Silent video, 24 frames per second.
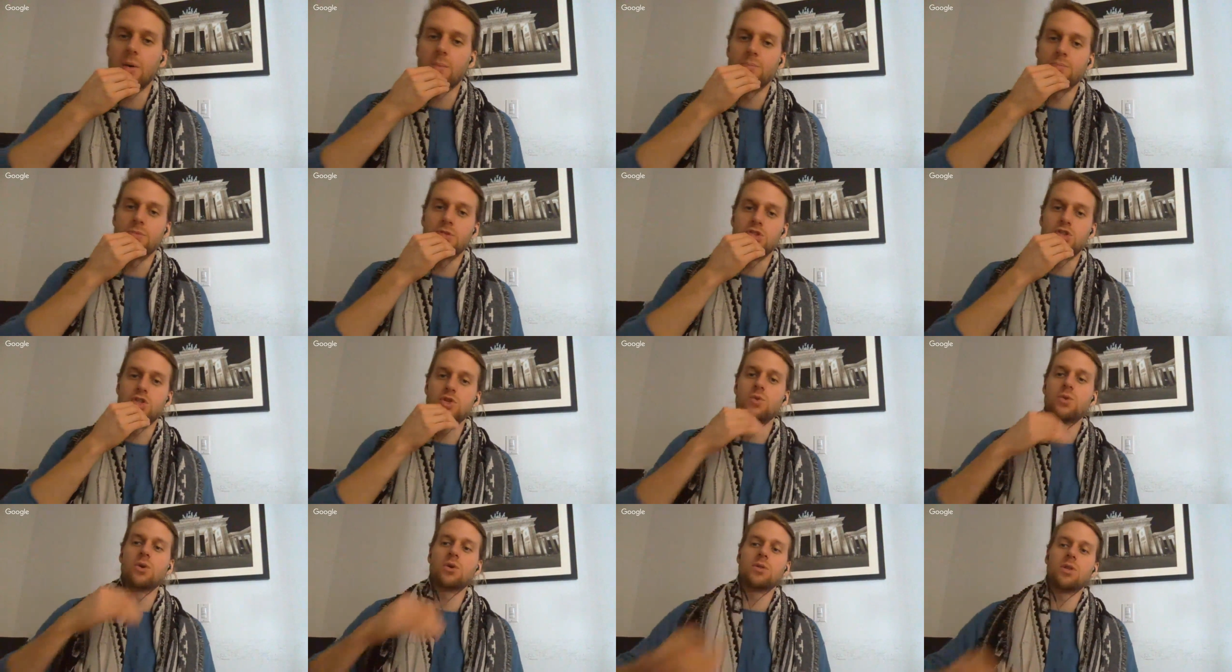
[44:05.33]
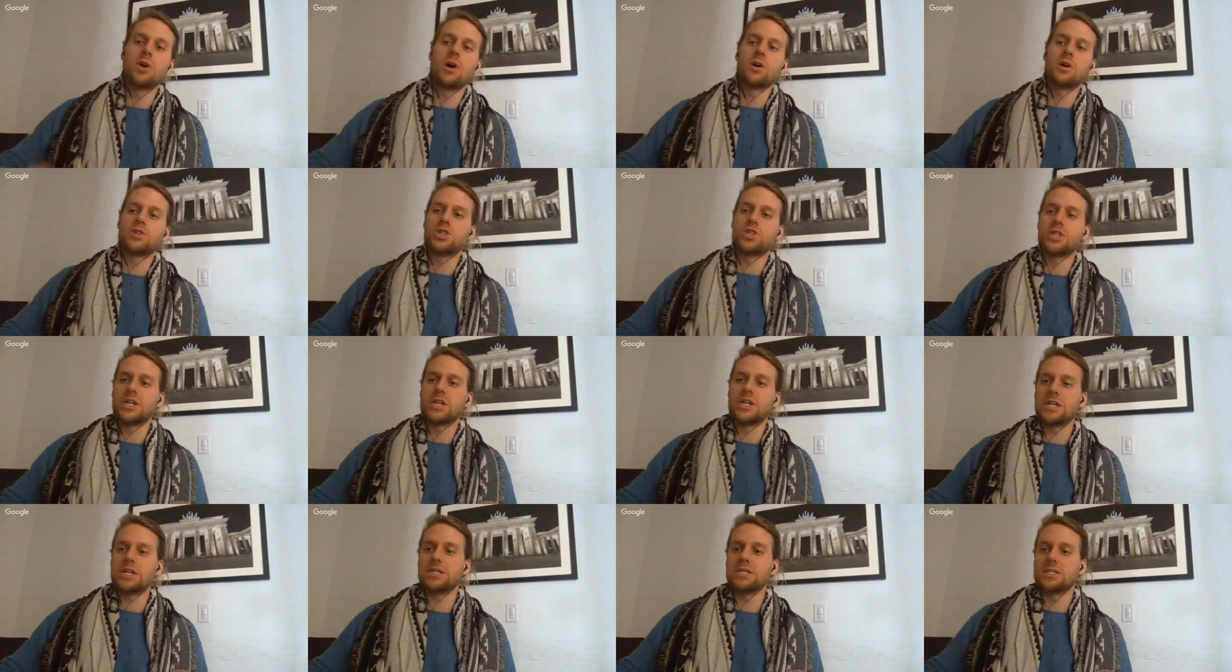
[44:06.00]

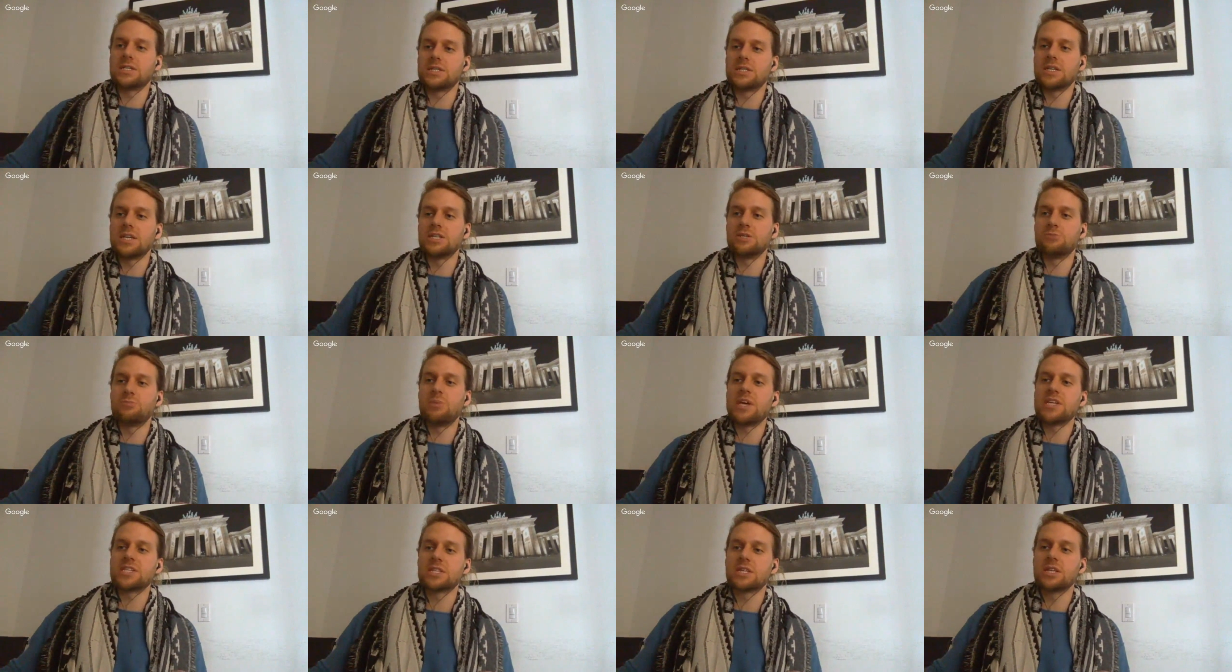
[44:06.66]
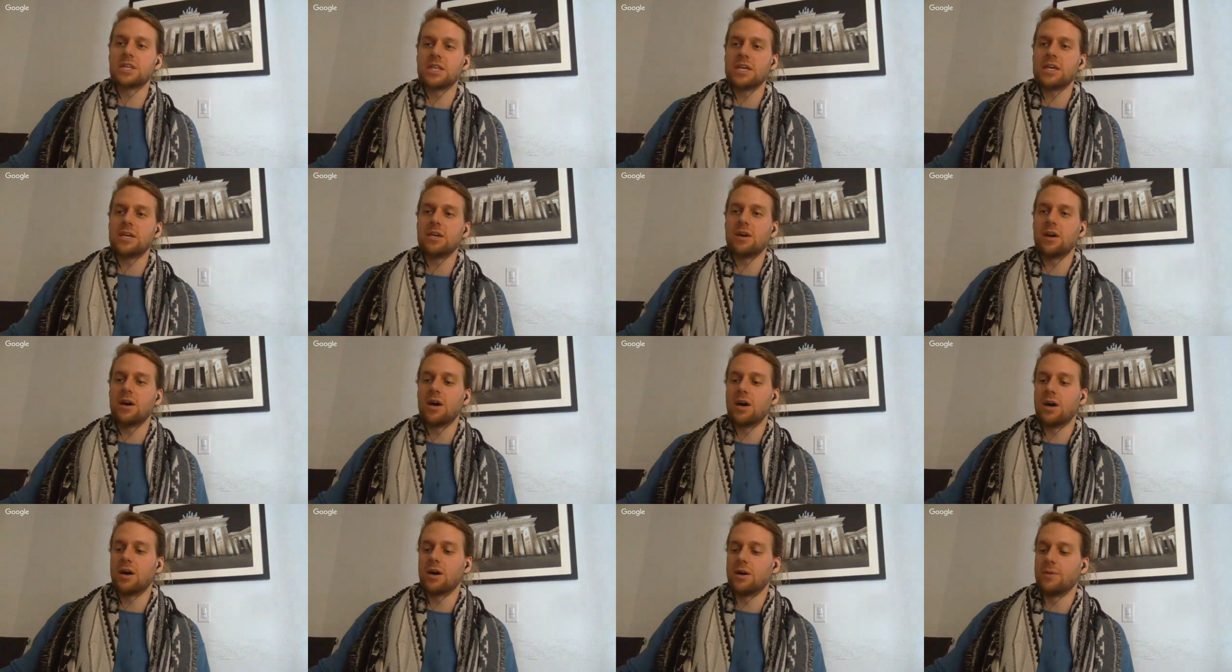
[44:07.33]
Judolaunch is
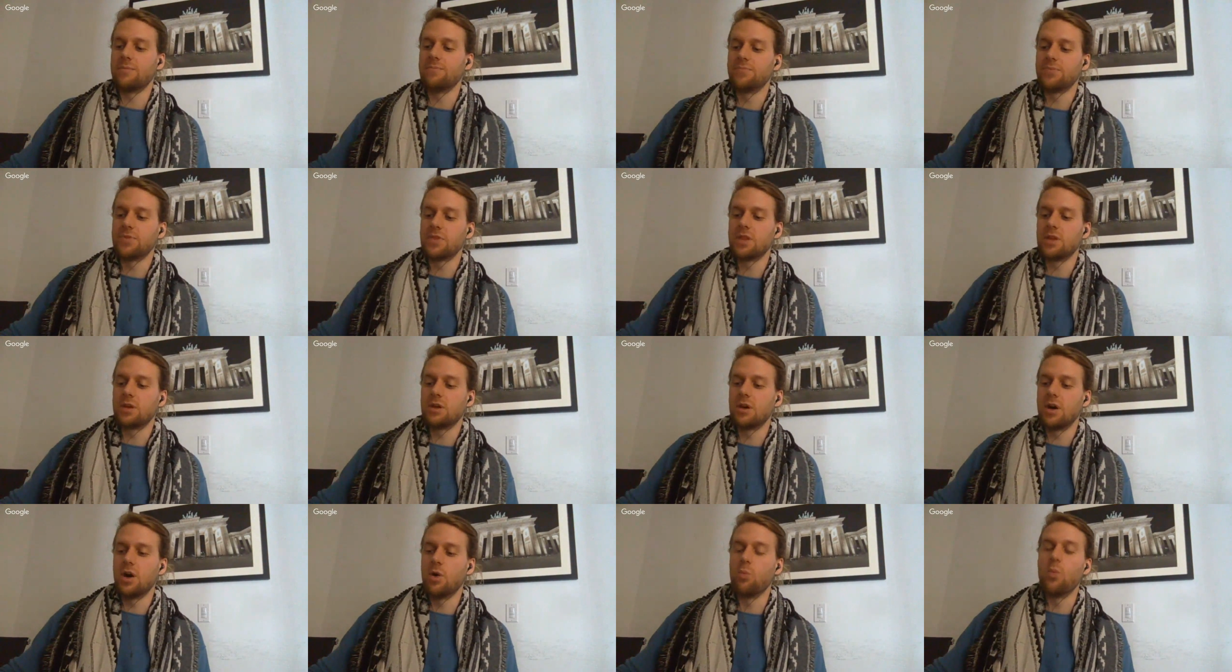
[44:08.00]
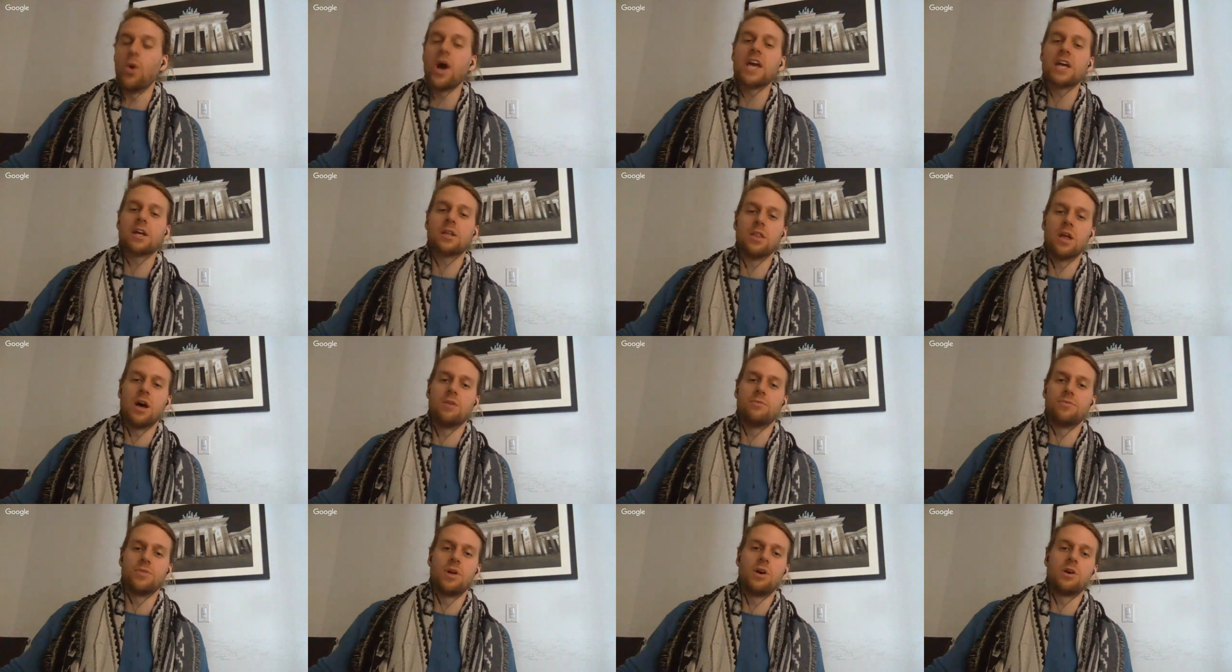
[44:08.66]
basically a
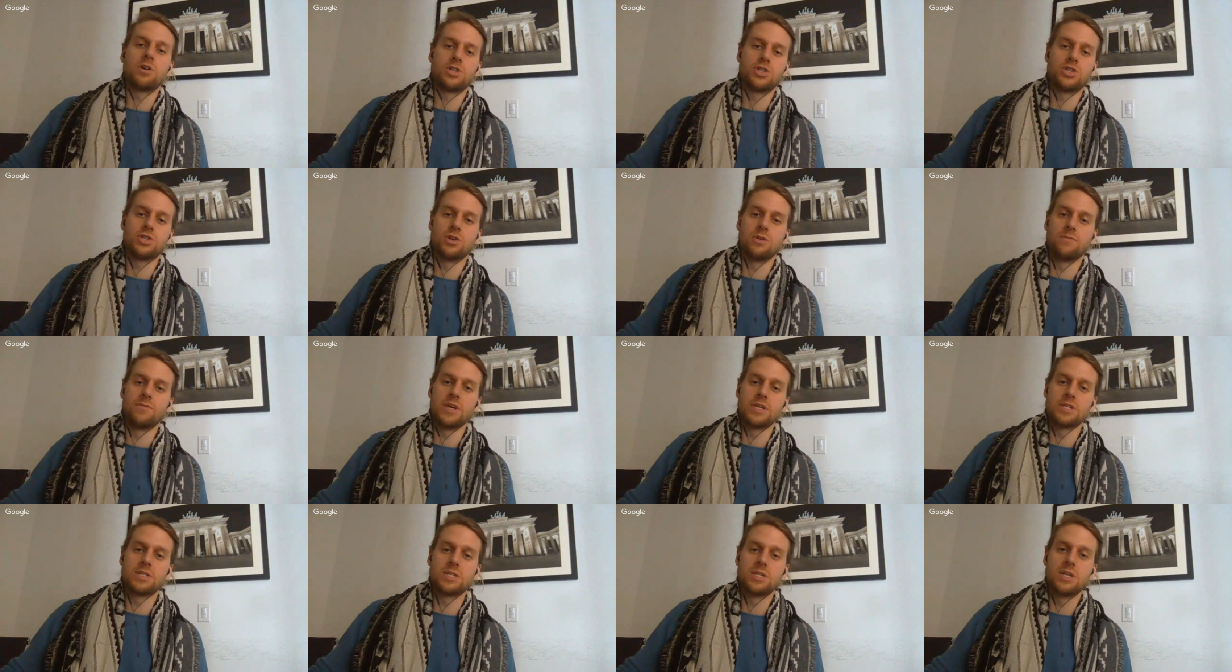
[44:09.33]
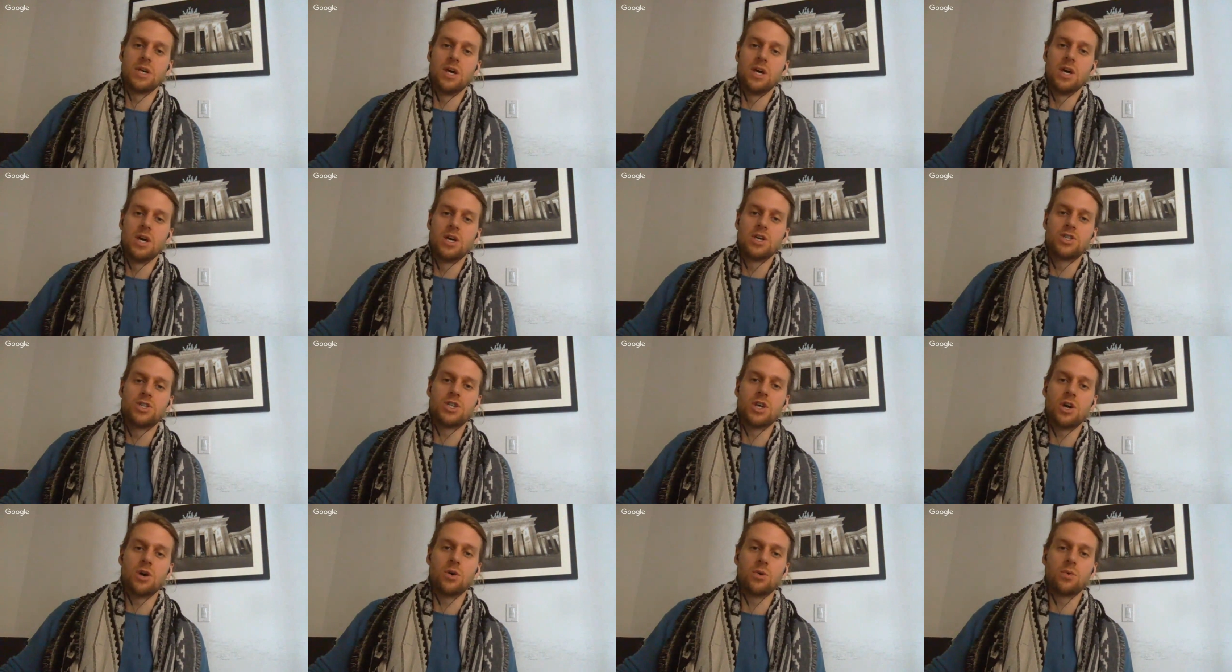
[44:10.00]
white glove launch service.
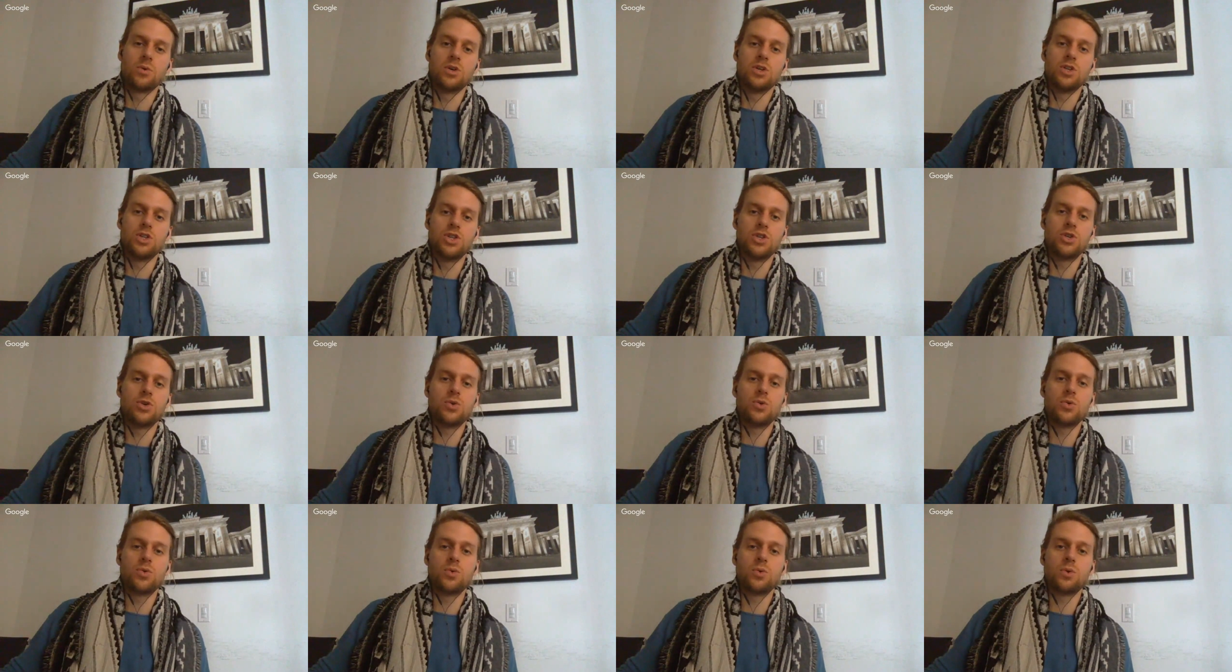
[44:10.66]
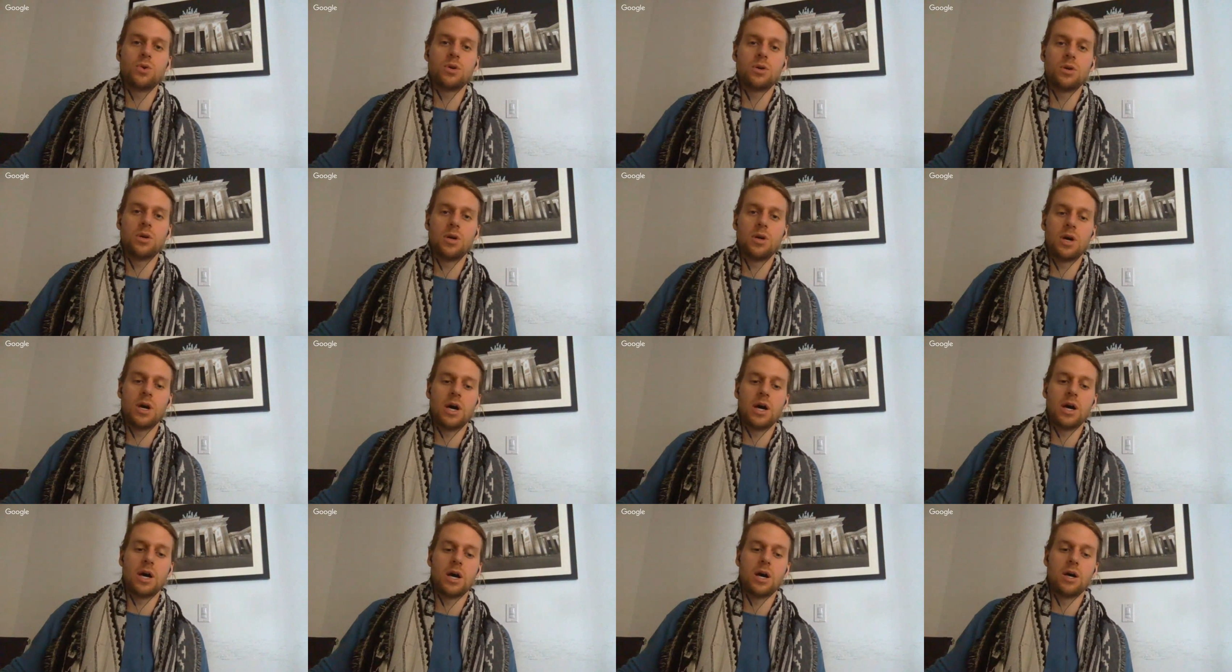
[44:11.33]
So
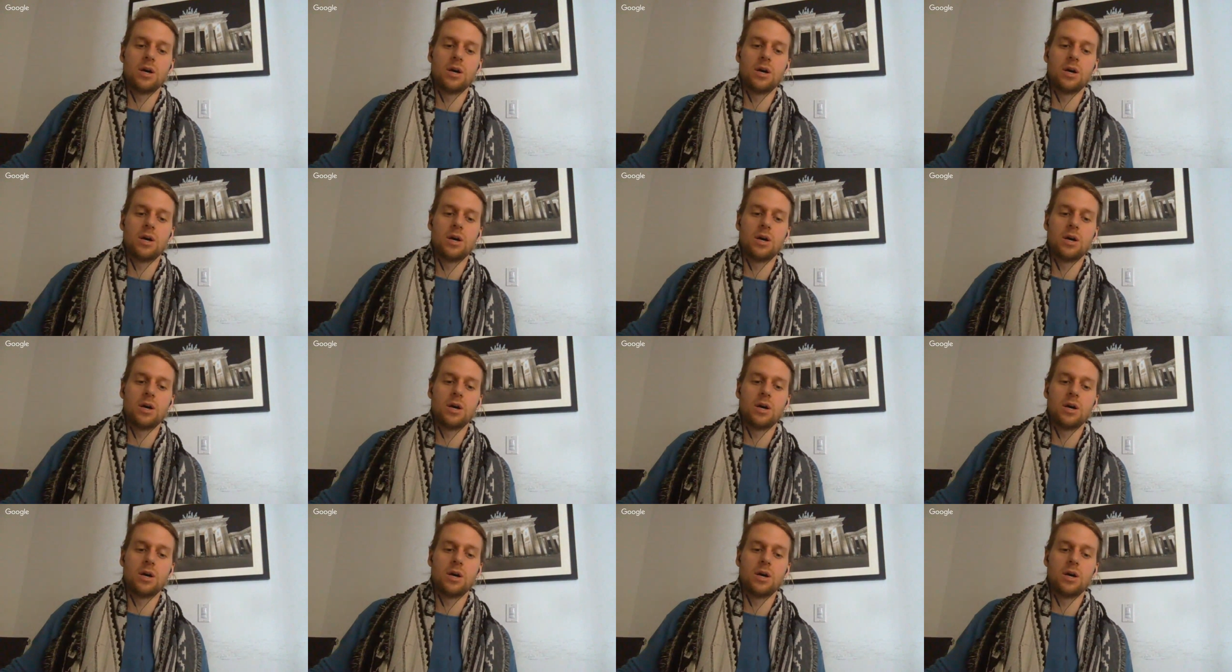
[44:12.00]
you